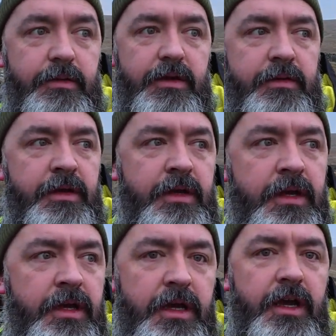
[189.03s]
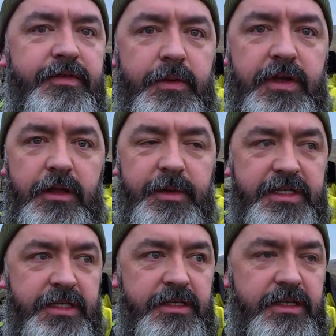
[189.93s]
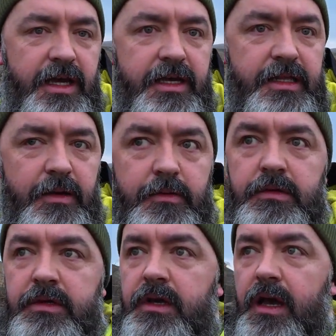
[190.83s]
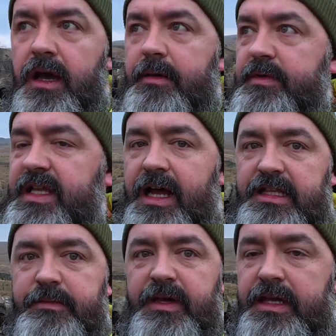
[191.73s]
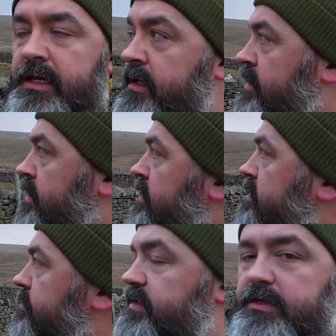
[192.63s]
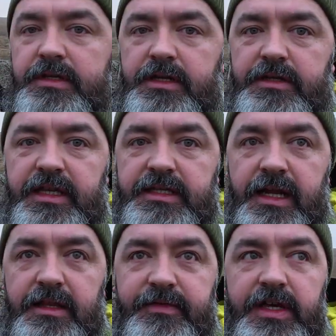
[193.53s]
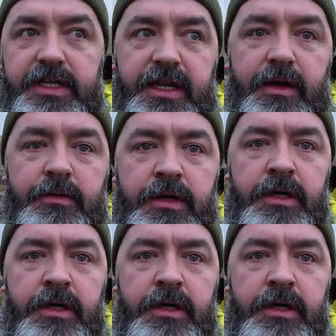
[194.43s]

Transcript: We're a few kilometres into the hike now, started to make some, decent elevation now.